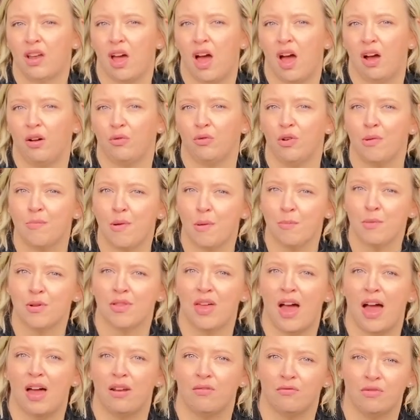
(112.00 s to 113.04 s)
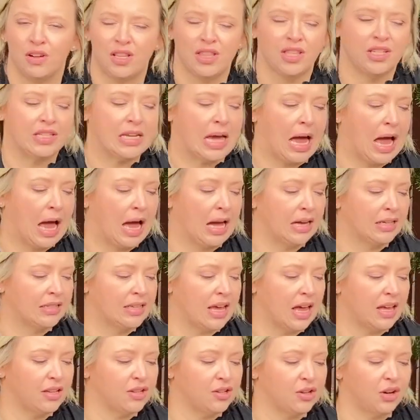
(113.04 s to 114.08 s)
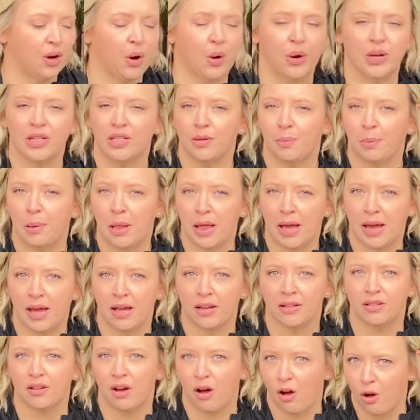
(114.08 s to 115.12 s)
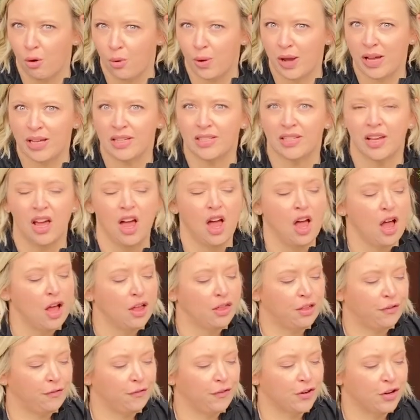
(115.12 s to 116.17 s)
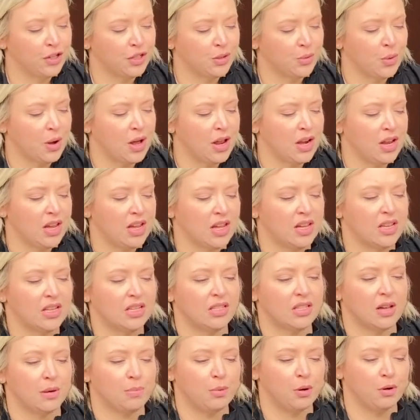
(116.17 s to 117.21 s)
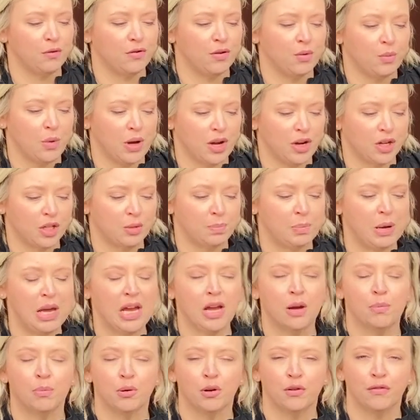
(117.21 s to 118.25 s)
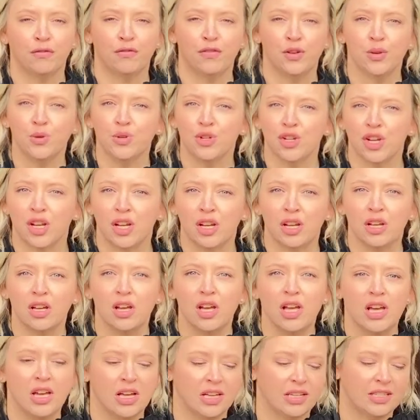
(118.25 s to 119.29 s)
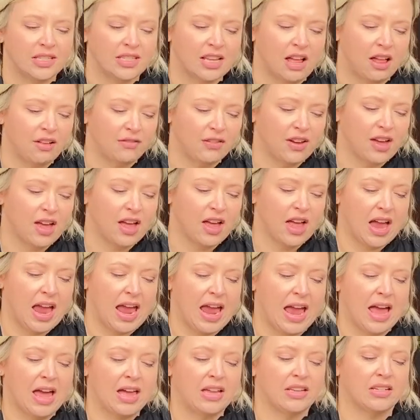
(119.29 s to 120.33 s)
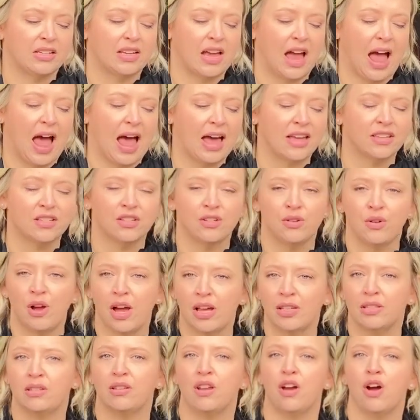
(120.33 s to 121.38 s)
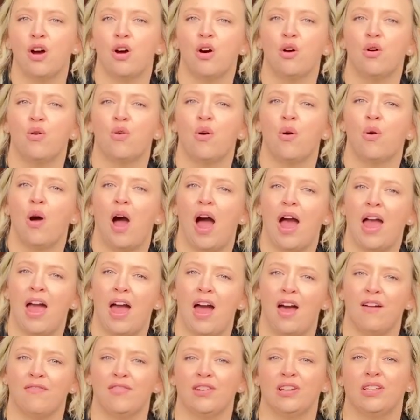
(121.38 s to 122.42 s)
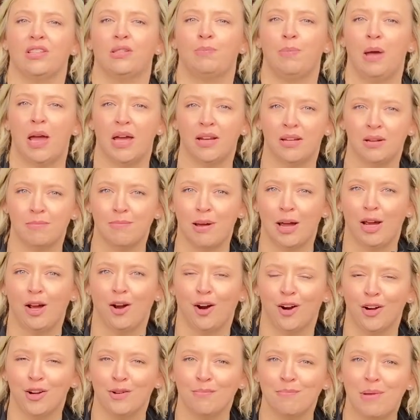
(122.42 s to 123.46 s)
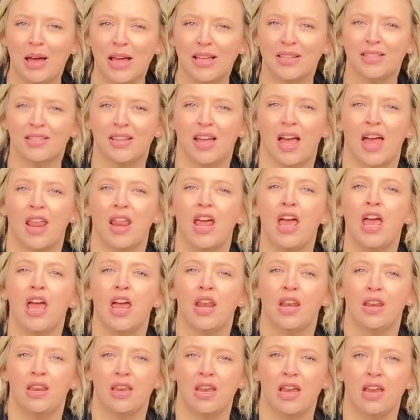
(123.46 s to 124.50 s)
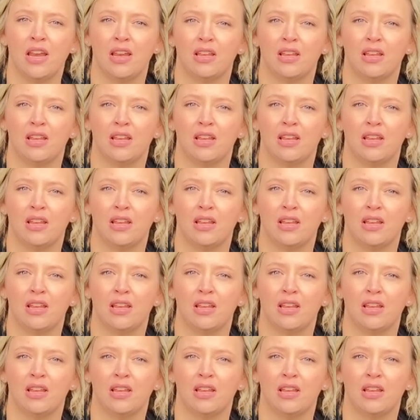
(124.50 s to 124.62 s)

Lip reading: remember that and read the tags as you're going to plant always. The first one is a Proven Winners Pink Profusion Salvia, and as you guys know, I have expanded my garden beds and need a